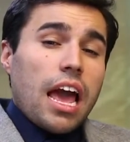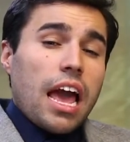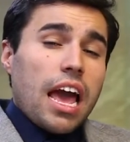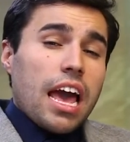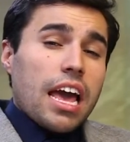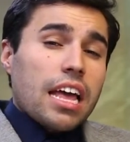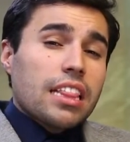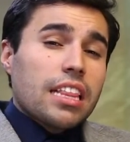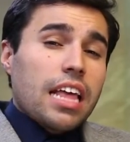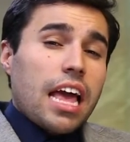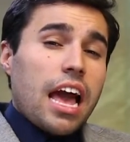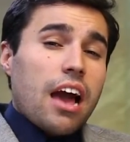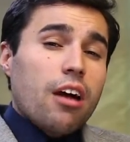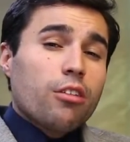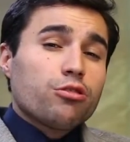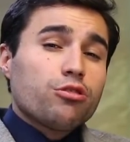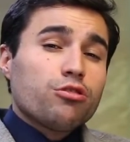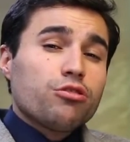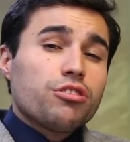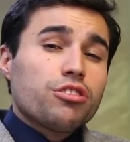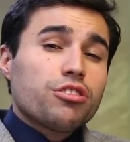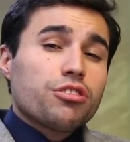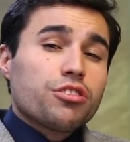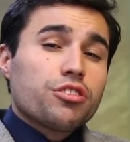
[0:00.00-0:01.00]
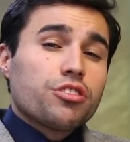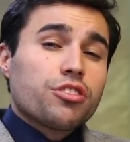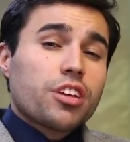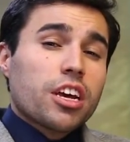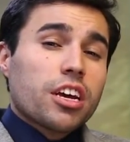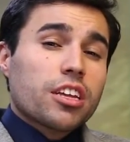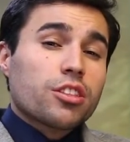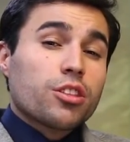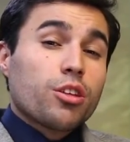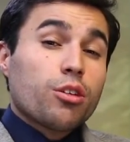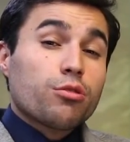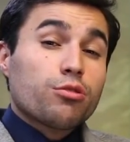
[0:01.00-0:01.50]
and how you
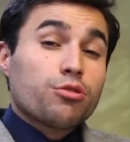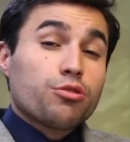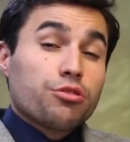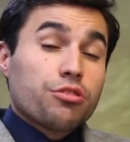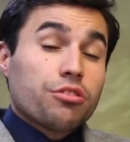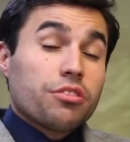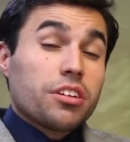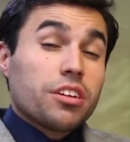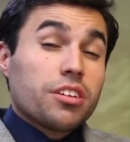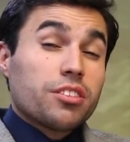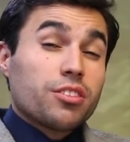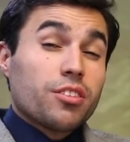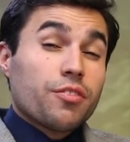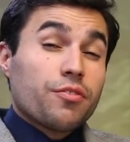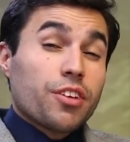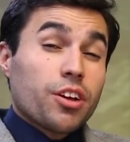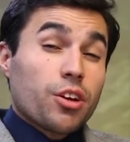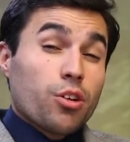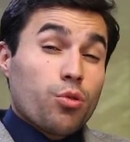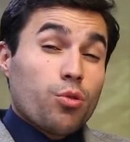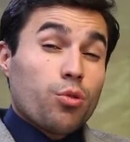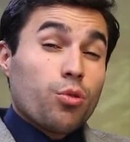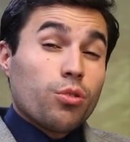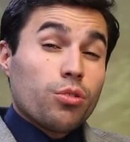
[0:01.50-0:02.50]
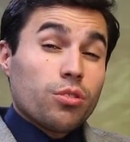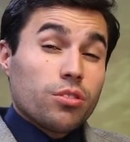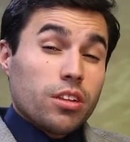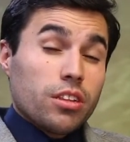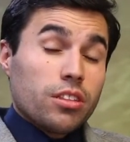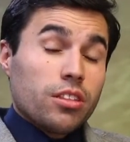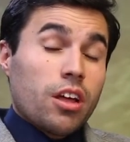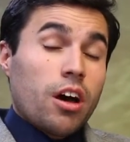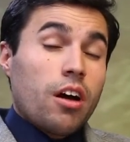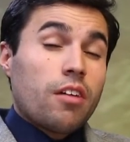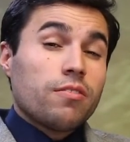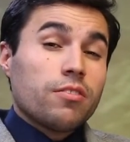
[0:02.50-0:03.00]
intersect those to create something cool,
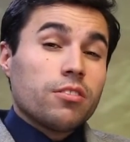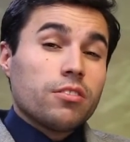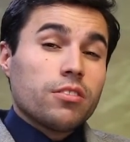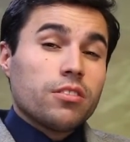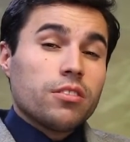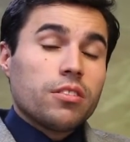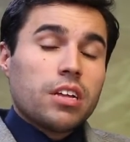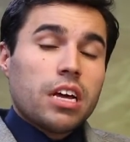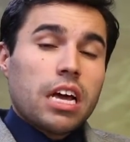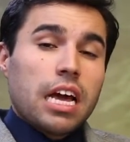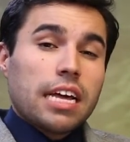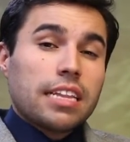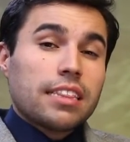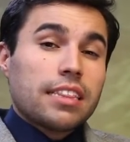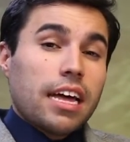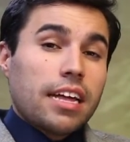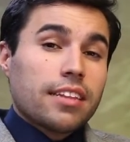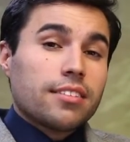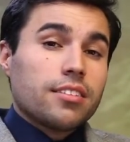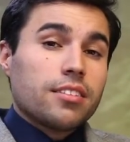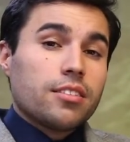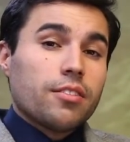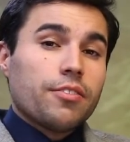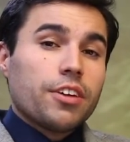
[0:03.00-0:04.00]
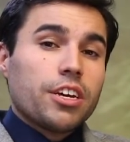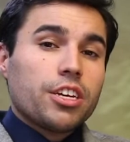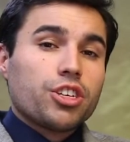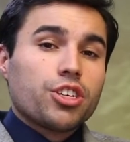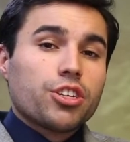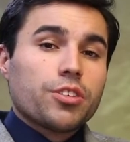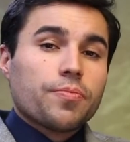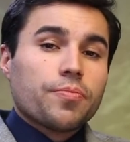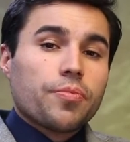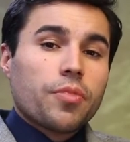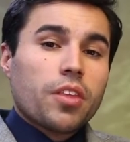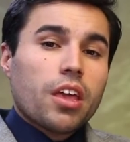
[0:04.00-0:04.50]
novel, and that's
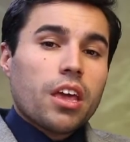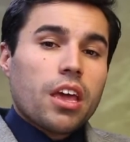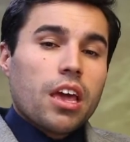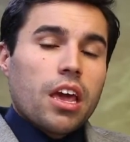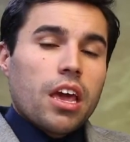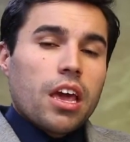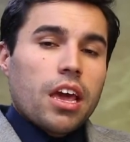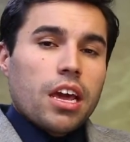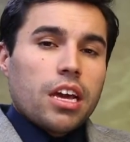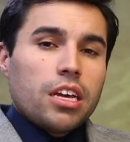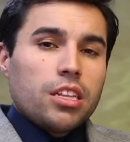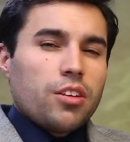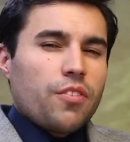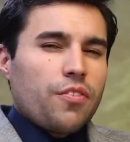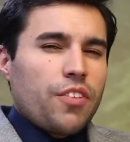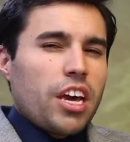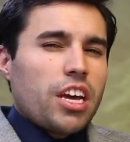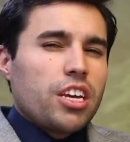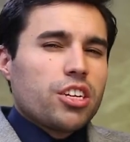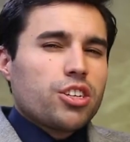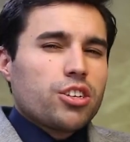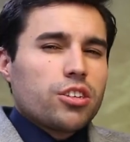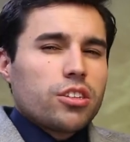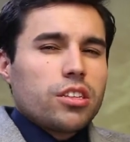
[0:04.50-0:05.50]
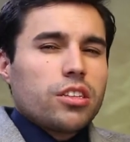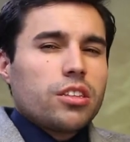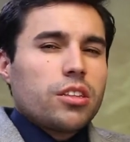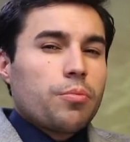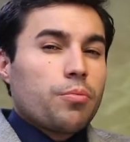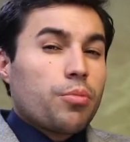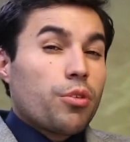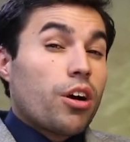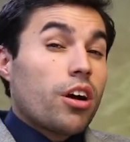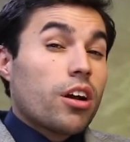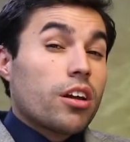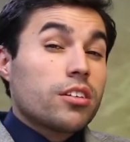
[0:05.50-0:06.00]
innovation. Innovation in
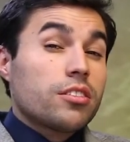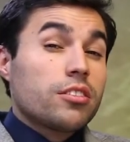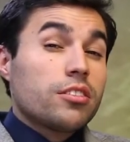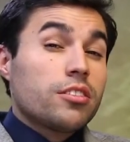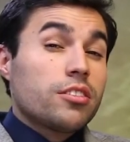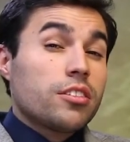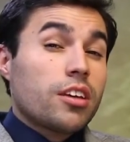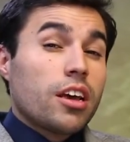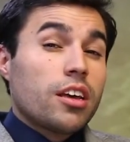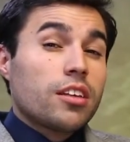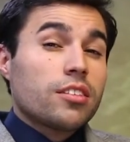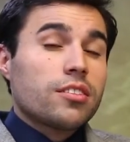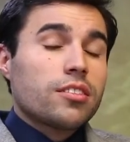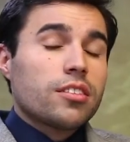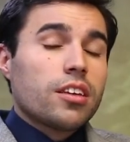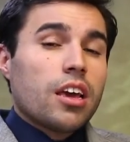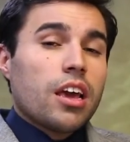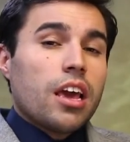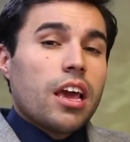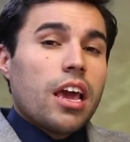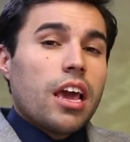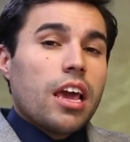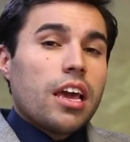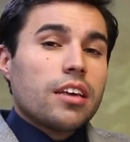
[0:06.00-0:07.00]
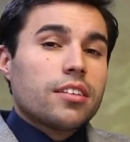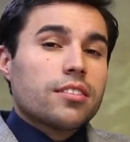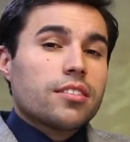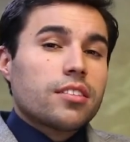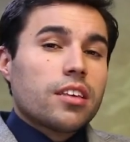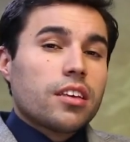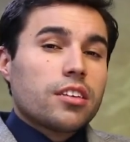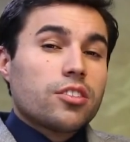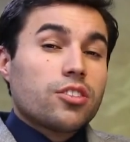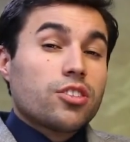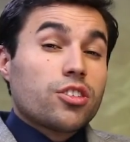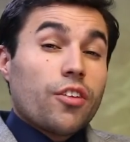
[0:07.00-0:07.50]
the broader sense
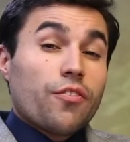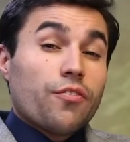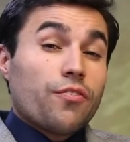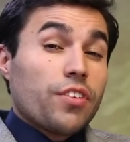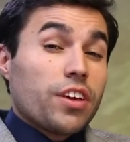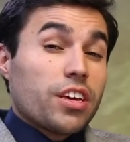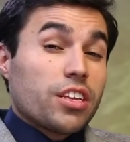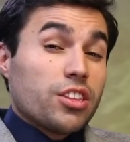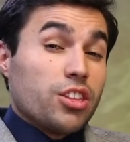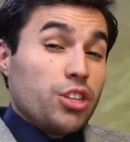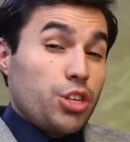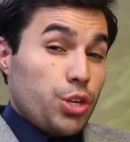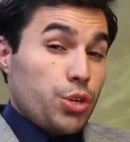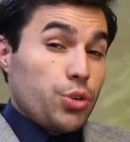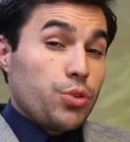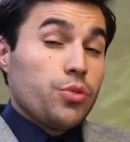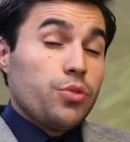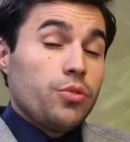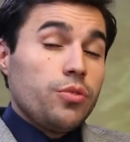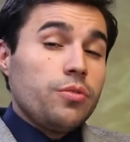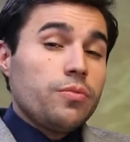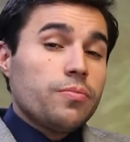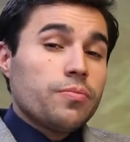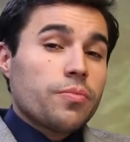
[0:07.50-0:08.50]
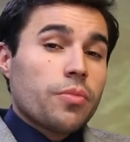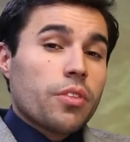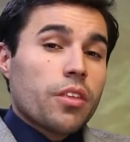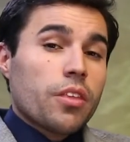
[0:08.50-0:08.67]
is something new,